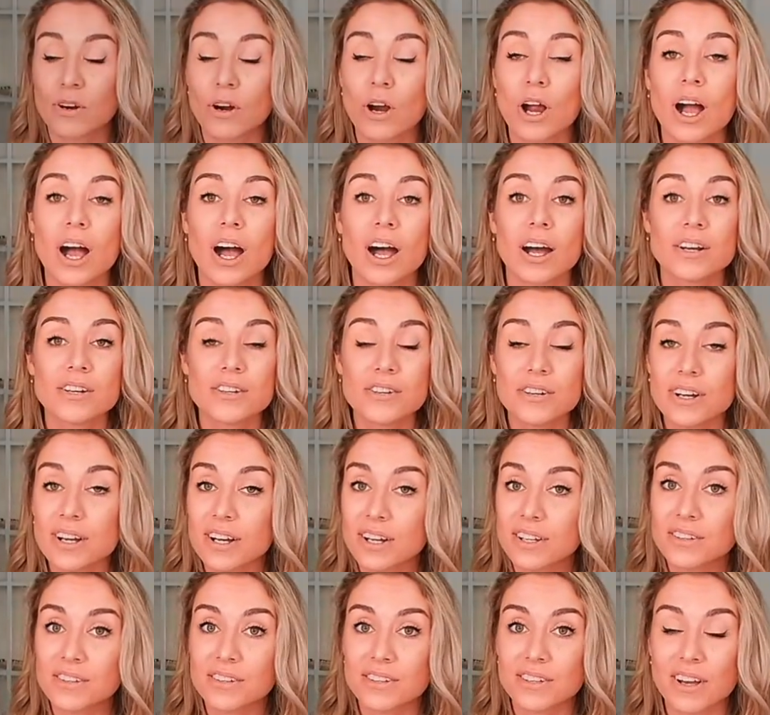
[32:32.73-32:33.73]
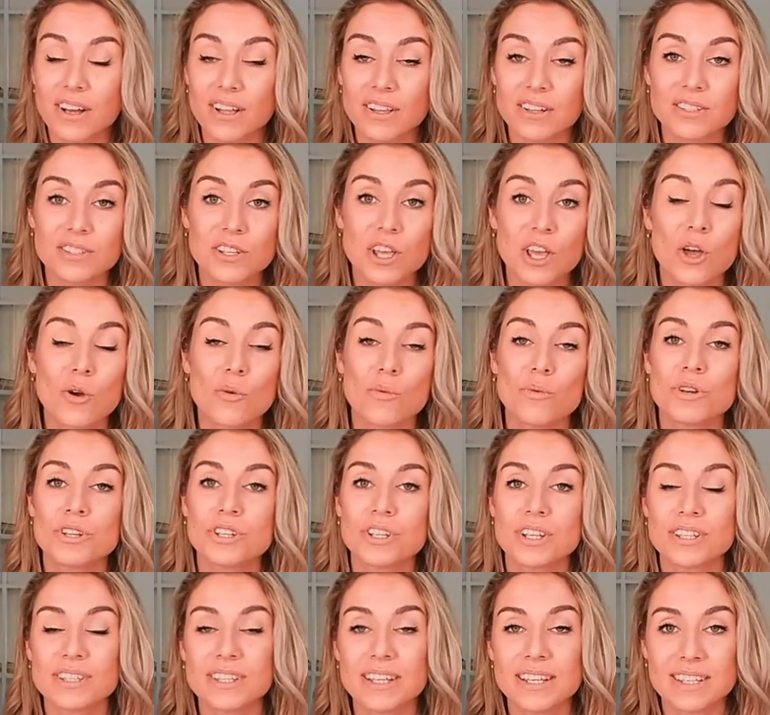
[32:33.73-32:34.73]
for under $100,
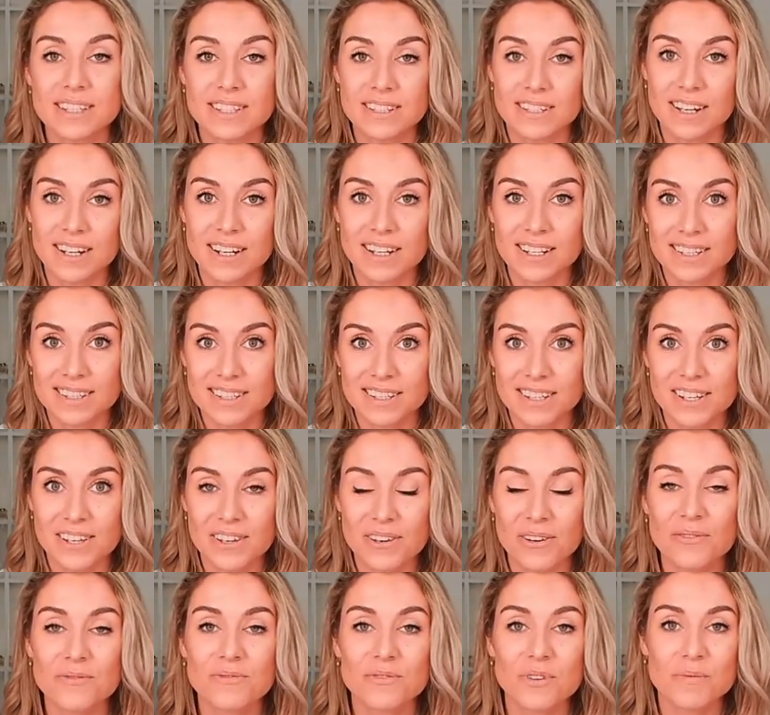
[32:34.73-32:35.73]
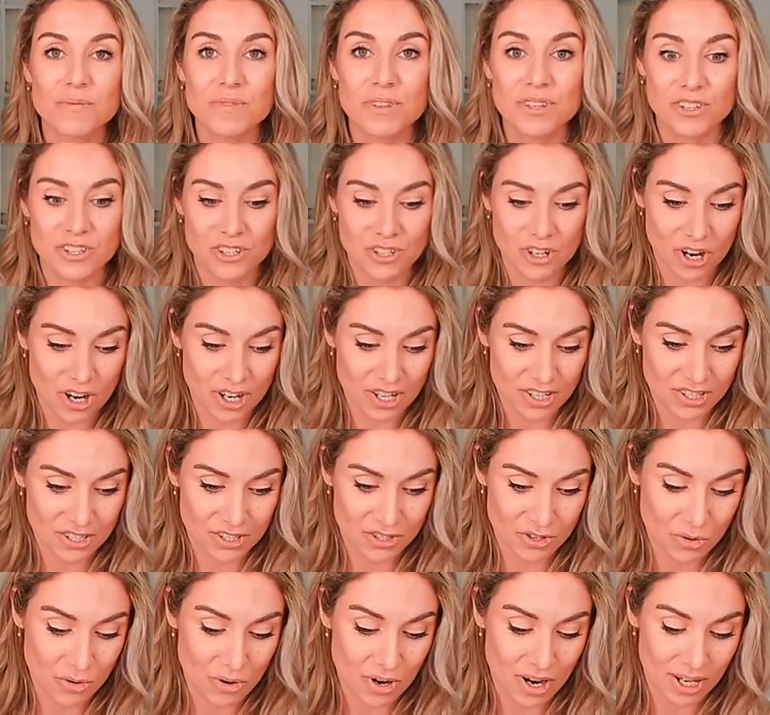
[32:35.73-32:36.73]
which is a stunning steal from the Shark
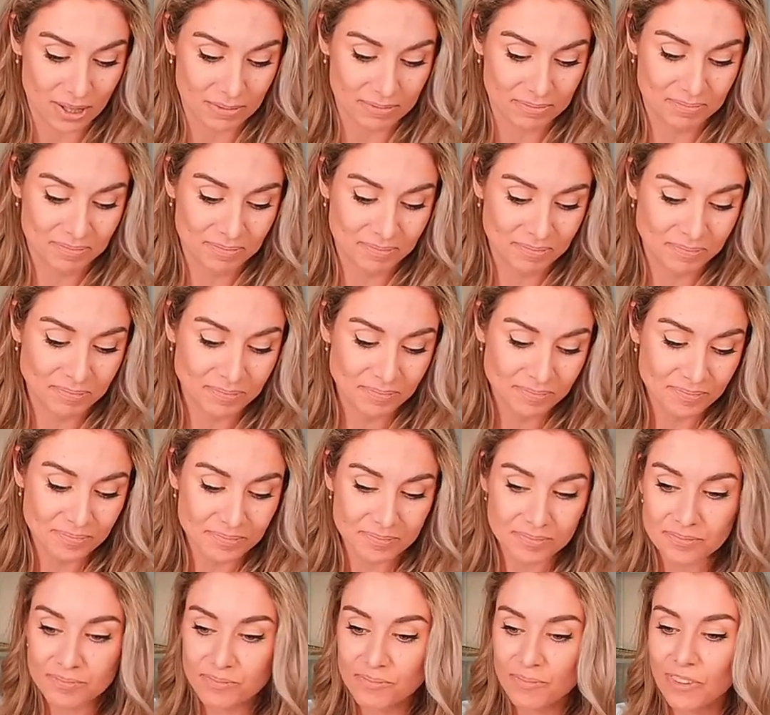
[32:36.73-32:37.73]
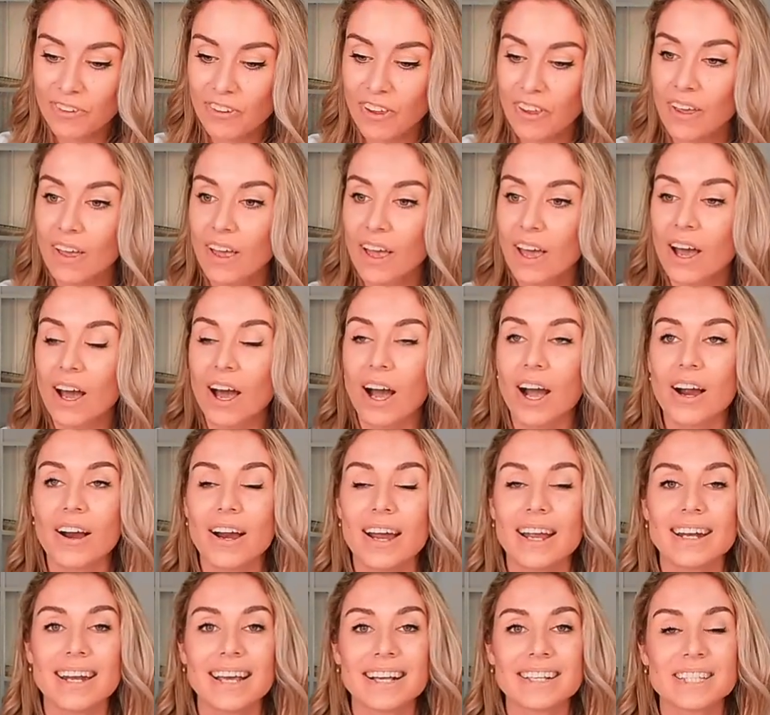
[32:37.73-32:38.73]
store. All
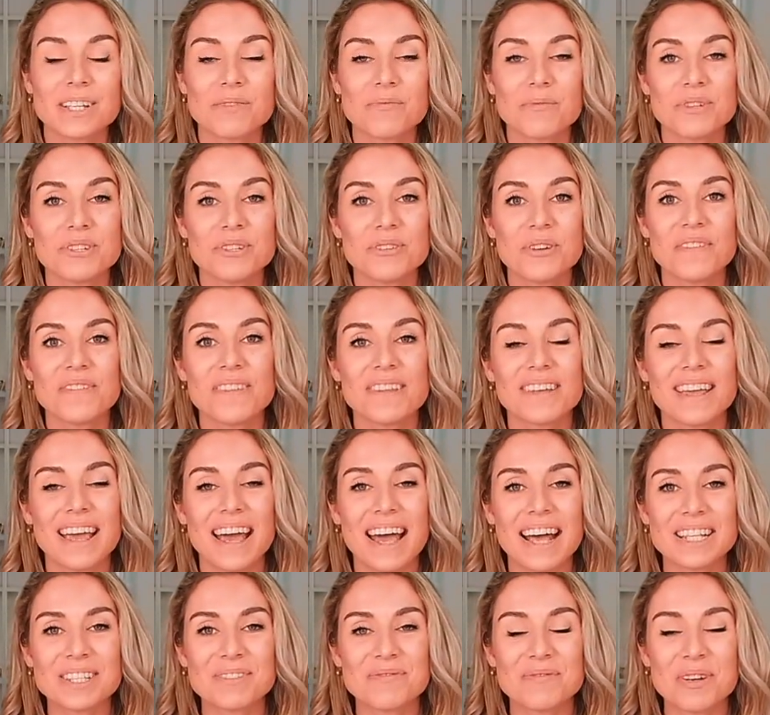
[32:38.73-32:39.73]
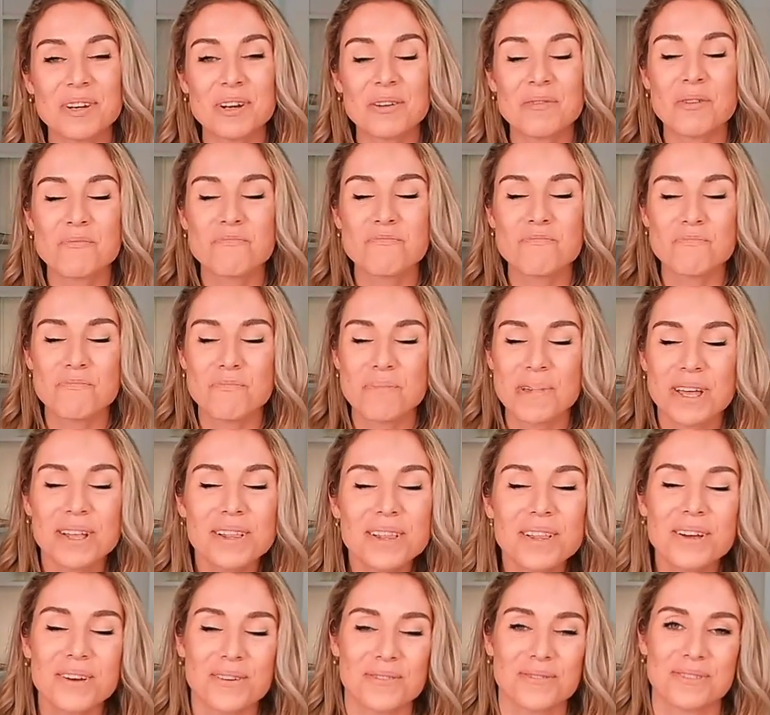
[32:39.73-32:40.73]
right, next up, we do have the Casper
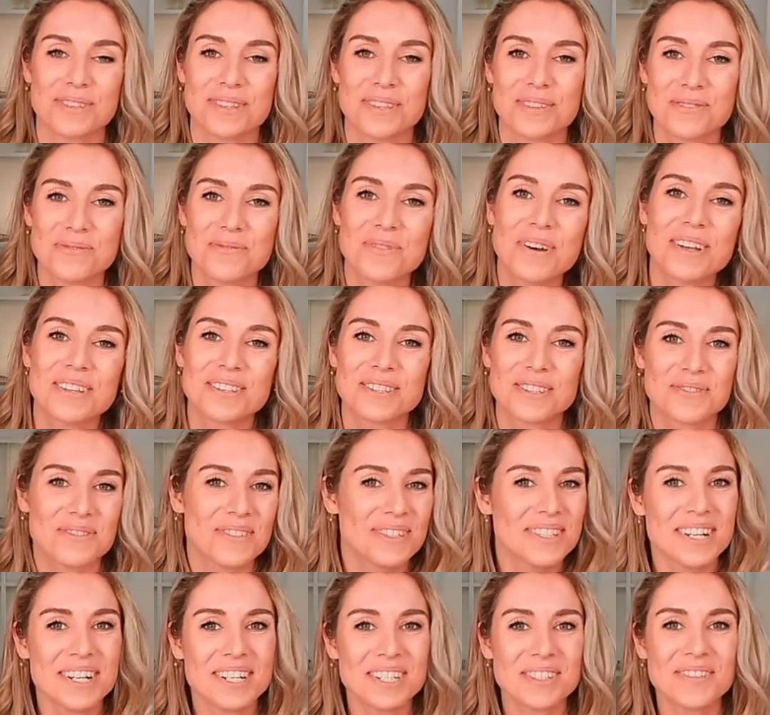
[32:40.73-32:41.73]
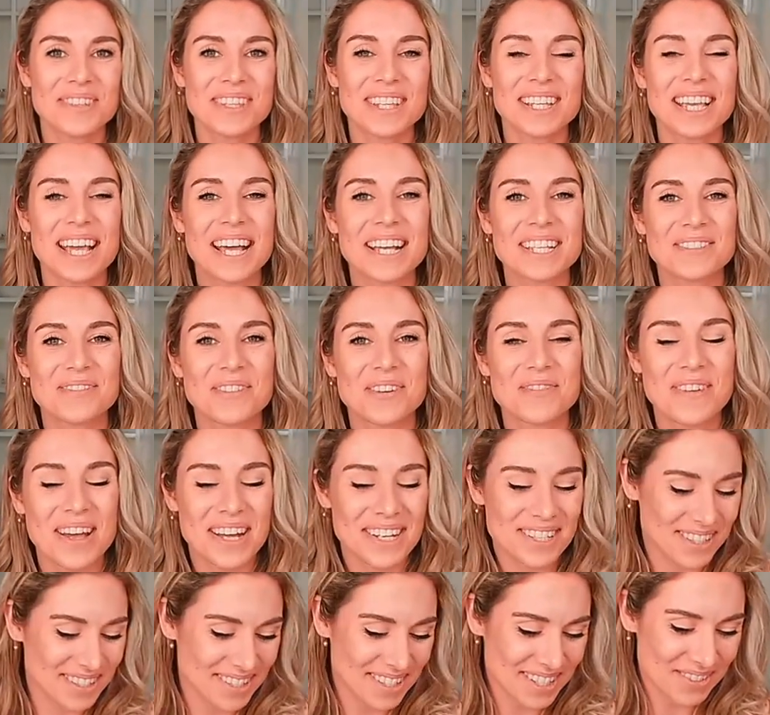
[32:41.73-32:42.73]
pillows as well. So we talked about the Casper
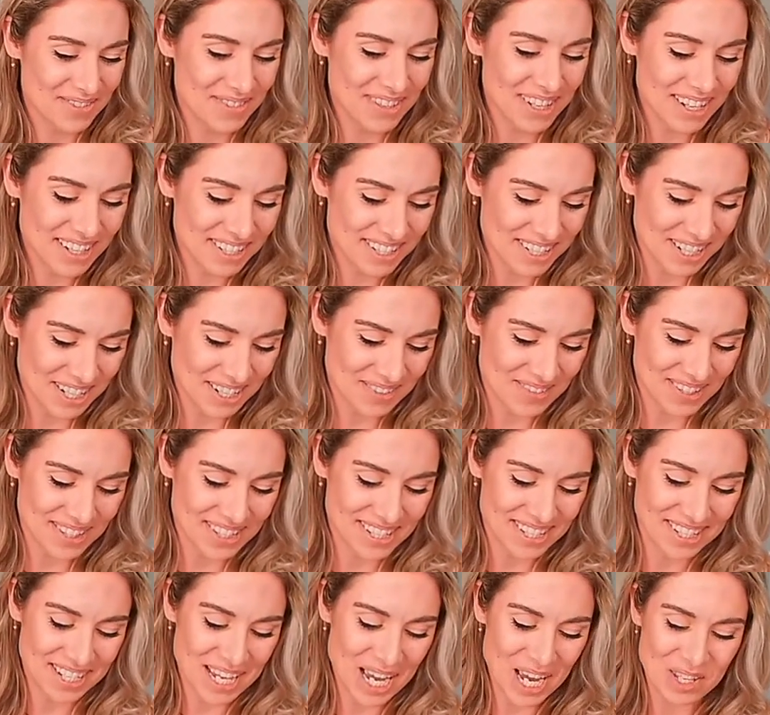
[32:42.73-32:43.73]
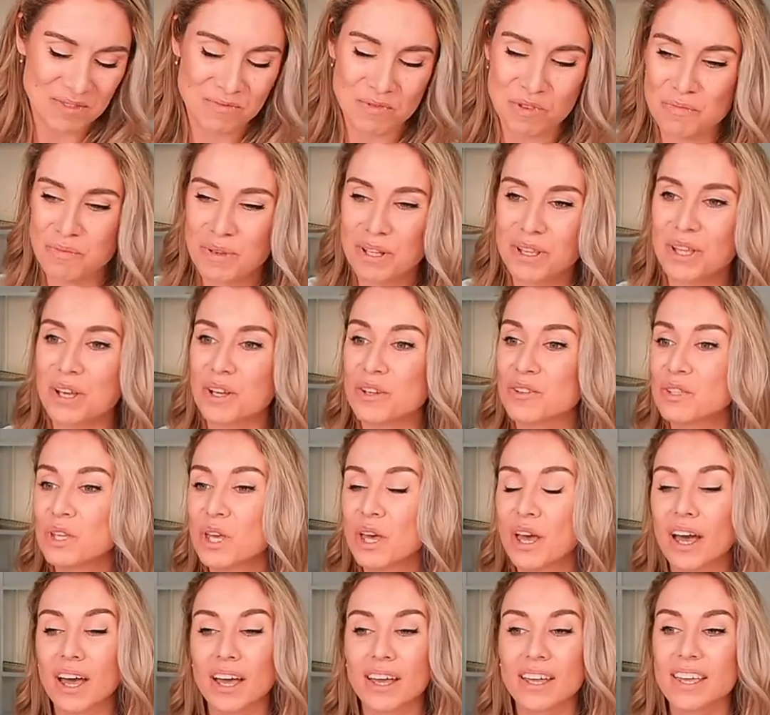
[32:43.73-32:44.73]
mattresses. We got to talk about these Casper pillows.
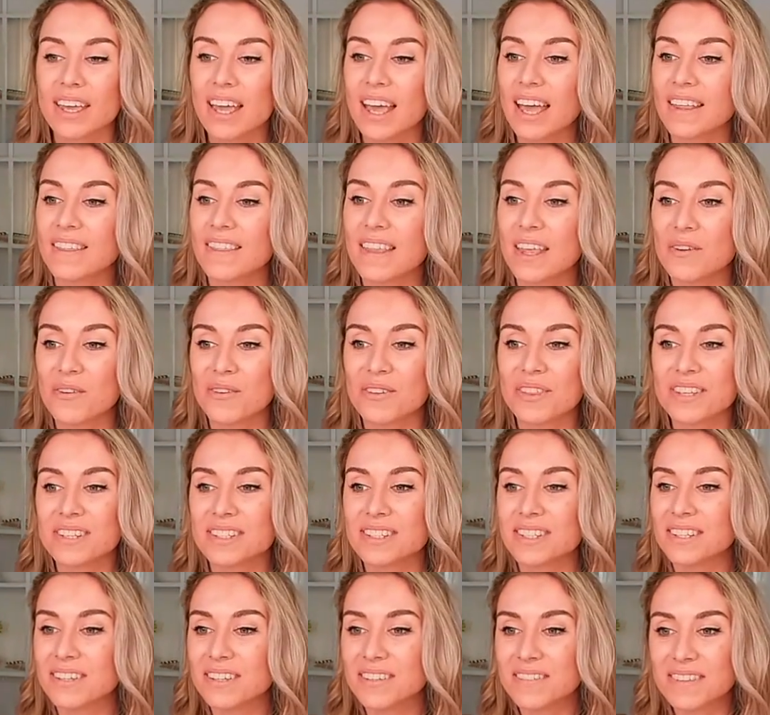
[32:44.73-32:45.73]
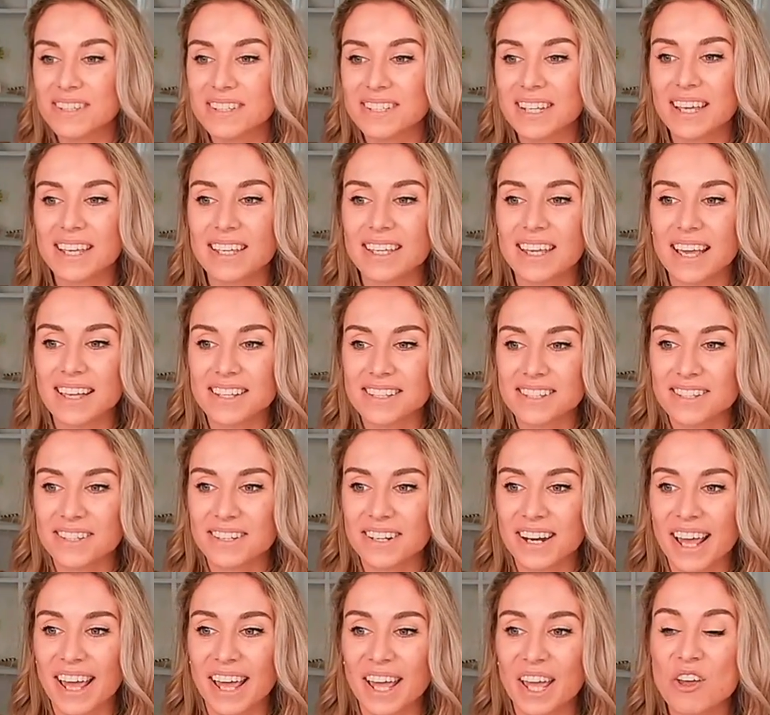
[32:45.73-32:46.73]
Again, they were the deal of the day
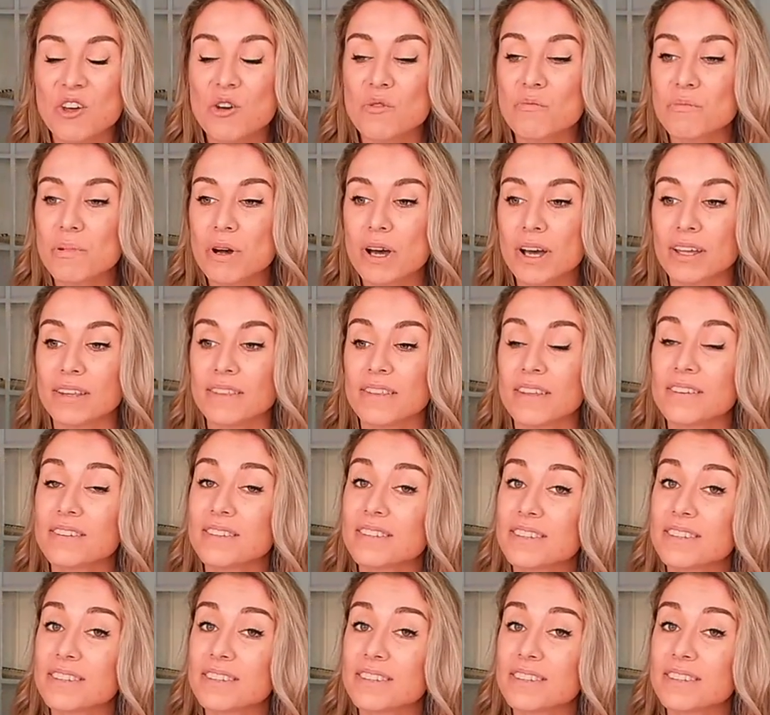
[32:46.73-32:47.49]
yesterday, but